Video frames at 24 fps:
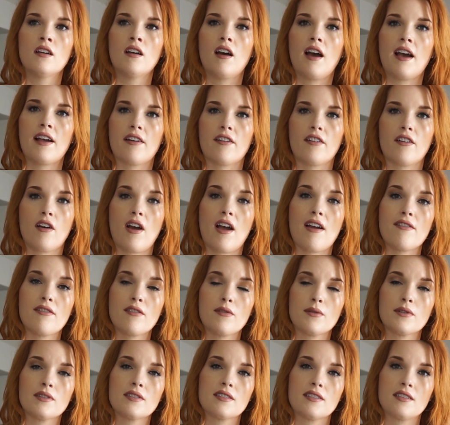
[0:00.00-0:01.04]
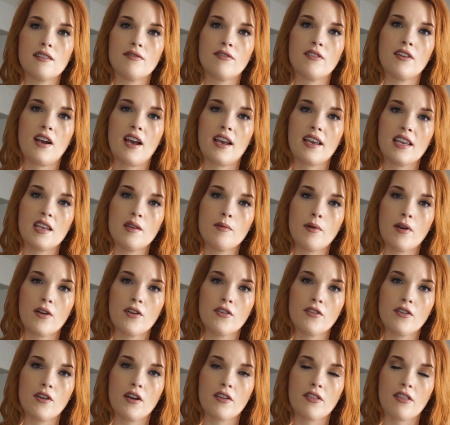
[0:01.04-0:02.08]
I don't know. Everyone's different. I keep
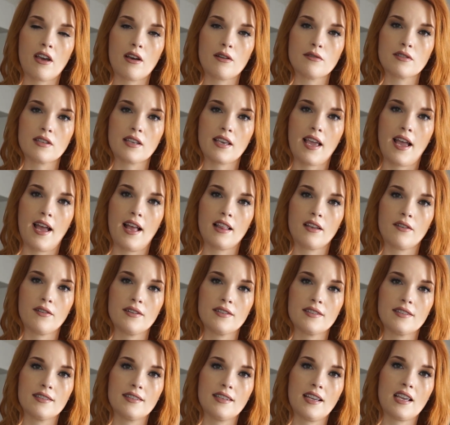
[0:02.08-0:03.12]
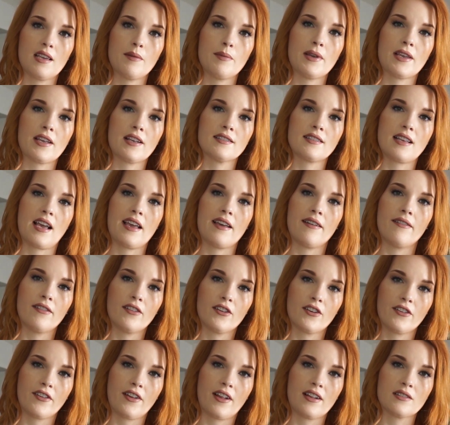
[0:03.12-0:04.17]
under 1,000 calories a day because I have
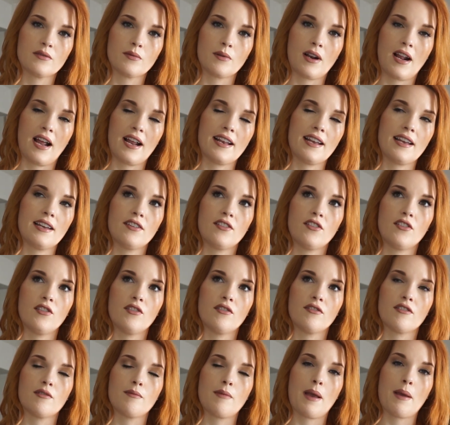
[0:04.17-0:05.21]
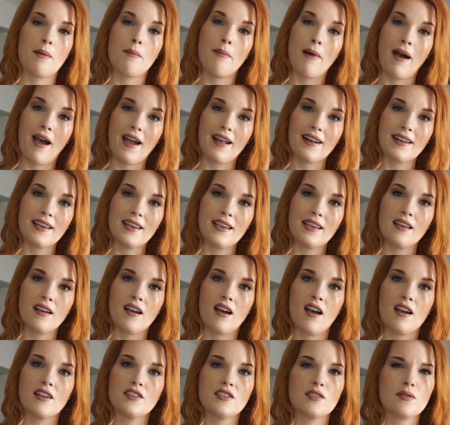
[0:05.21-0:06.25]
learned that's what I need to do for my body.
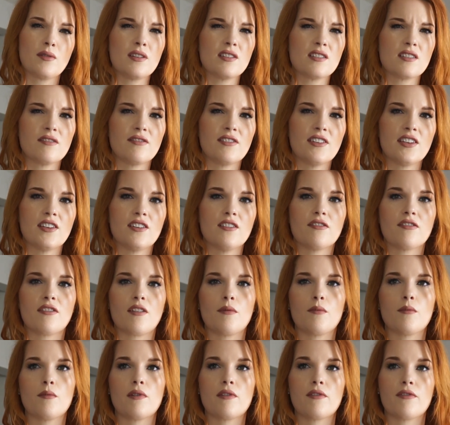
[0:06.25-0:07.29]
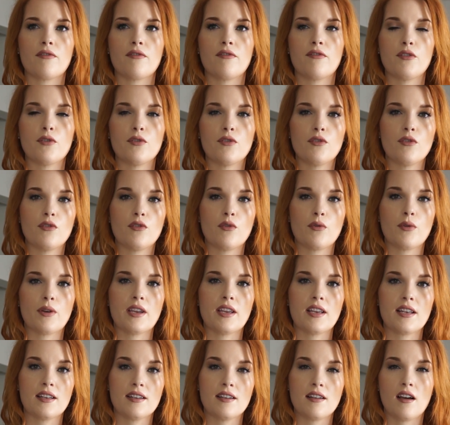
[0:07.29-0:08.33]
I just watched a video from Voodoo
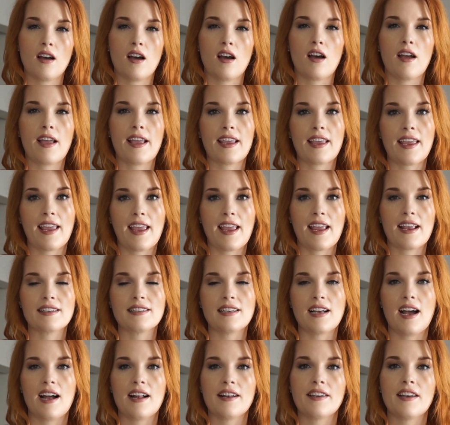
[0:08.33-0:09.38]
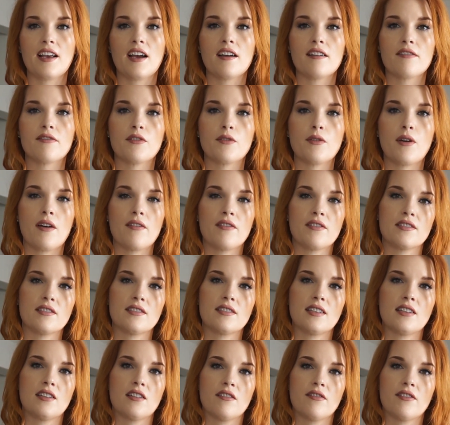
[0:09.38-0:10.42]
Queen, aka Tanya. If you haven't
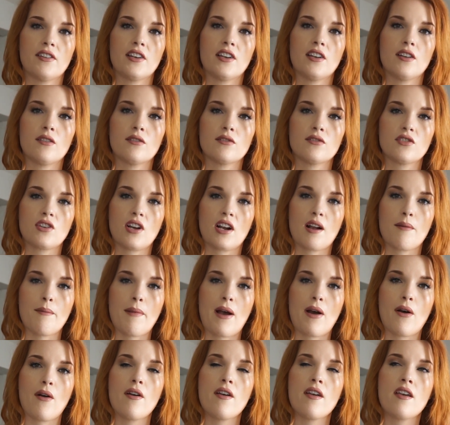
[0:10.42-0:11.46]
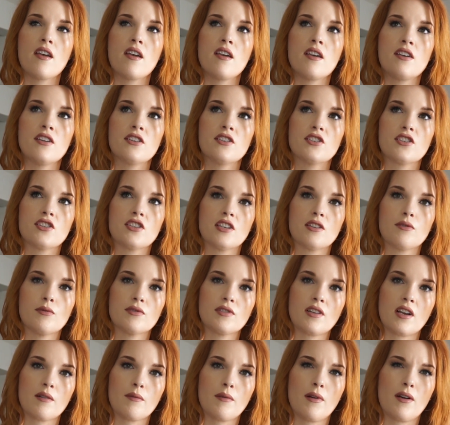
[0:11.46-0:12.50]
seen her videos, check them out. She was
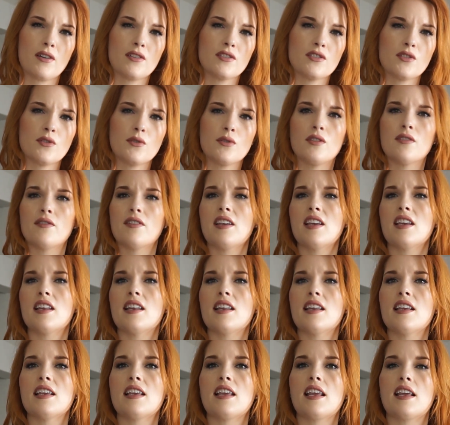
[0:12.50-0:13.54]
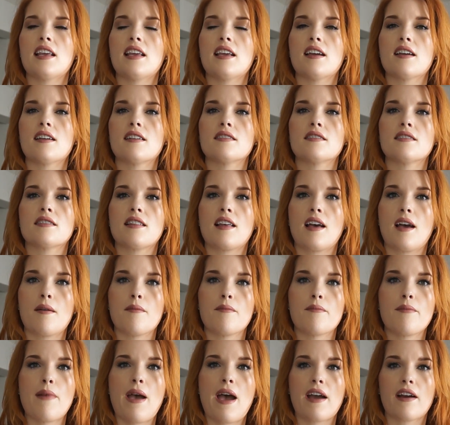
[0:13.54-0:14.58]
talking about intuitive eating and that
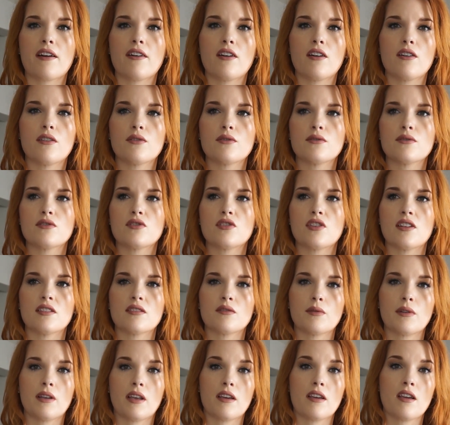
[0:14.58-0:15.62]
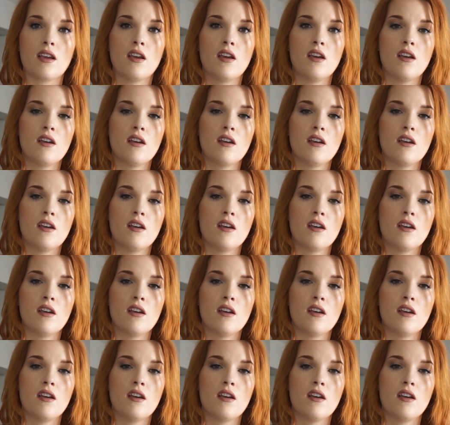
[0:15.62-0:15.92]
macros. She doesn't really,